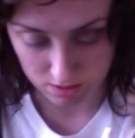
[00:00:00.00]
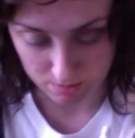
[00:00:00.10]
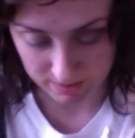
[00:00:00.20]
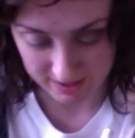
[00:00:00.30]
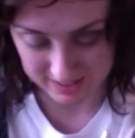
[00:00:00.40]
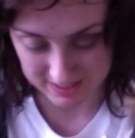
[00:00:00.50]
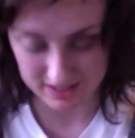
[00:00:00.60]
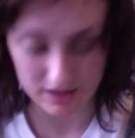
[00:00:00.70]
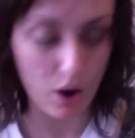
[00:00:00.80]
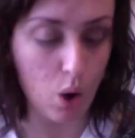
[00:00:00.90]
But
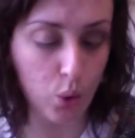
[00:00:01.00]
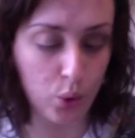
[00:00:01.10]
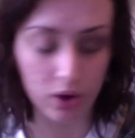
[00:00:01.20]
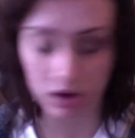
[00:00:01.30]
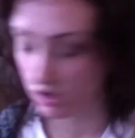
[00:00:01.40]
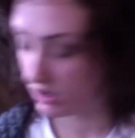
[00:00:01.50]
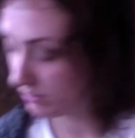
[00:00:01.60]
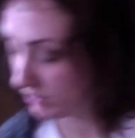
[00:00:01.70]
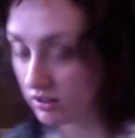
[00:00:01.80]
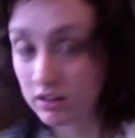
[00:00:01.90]

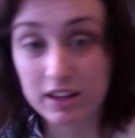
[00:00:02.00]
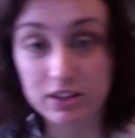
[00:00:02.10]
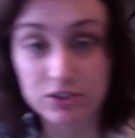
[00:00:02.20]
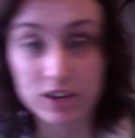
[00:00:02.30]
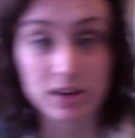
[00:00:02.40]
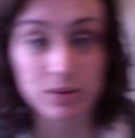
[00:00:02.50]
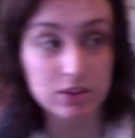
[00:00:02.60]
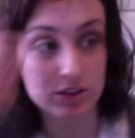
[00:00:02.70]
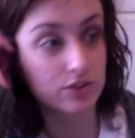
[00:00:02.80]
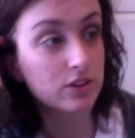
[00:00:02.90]
I look like a drag queen
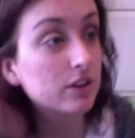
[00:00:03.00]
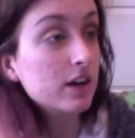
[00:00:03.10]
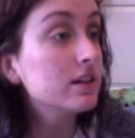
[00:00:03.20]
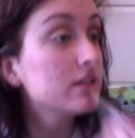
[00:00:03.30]
just for you guys.